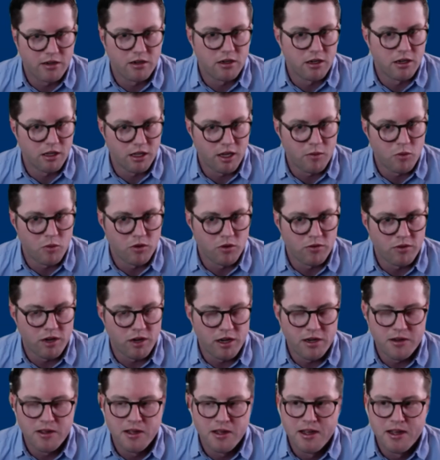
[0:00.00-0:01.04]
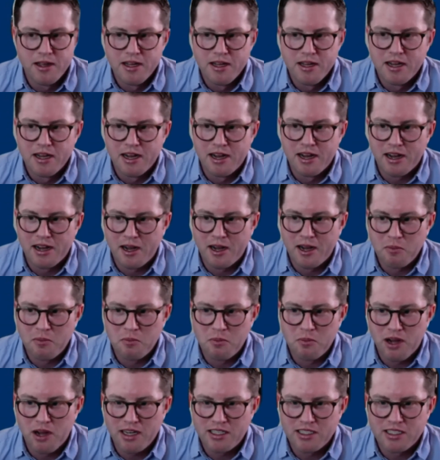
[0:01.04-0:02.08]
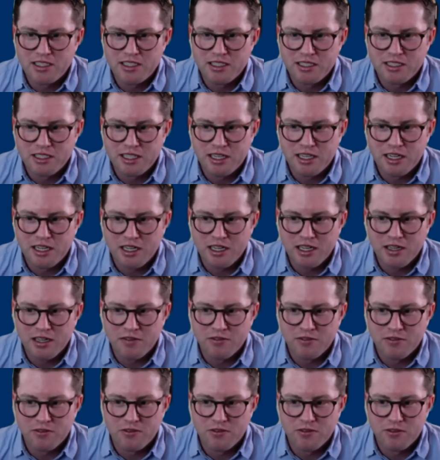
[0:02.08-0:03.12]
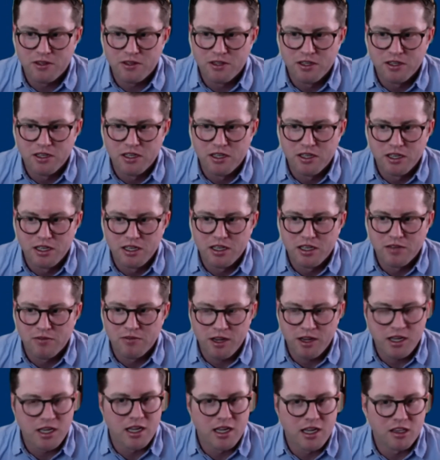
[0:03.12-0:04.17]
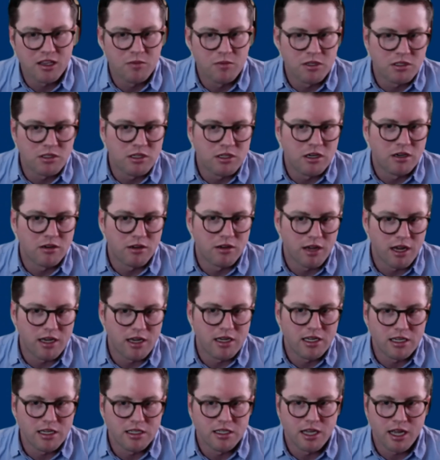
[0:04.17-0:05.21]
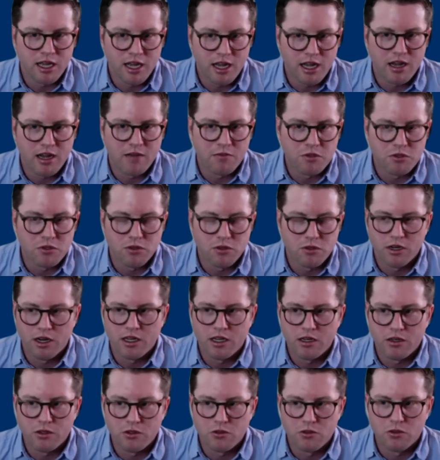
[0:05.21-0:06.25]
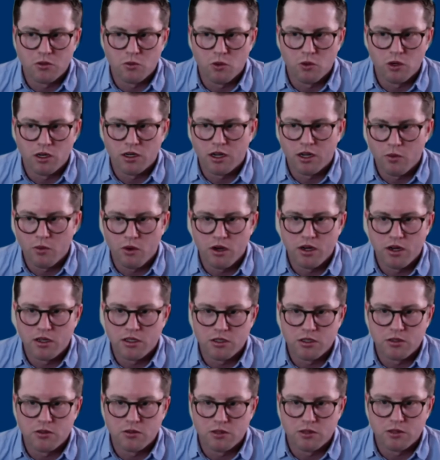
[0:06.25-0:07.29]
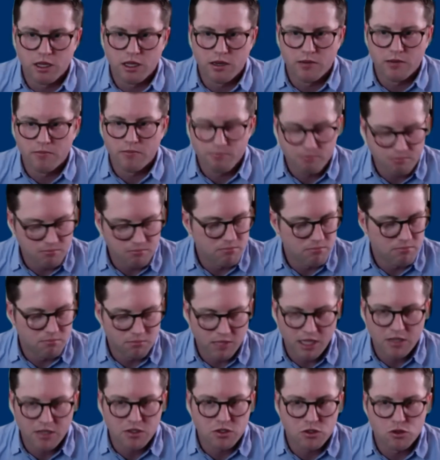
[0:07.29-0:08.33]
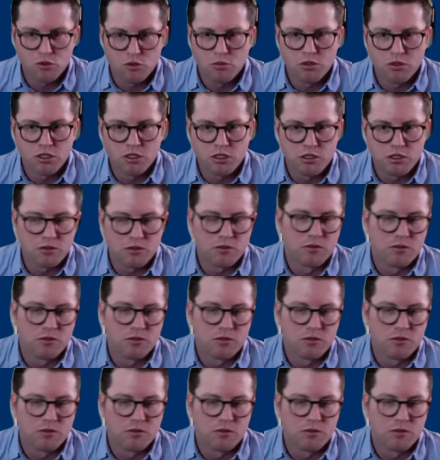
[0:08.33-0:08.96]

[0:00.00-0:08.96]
and a lot more fun. But if I can get the material I need to have so that I can do the work I want to do, then that's super too.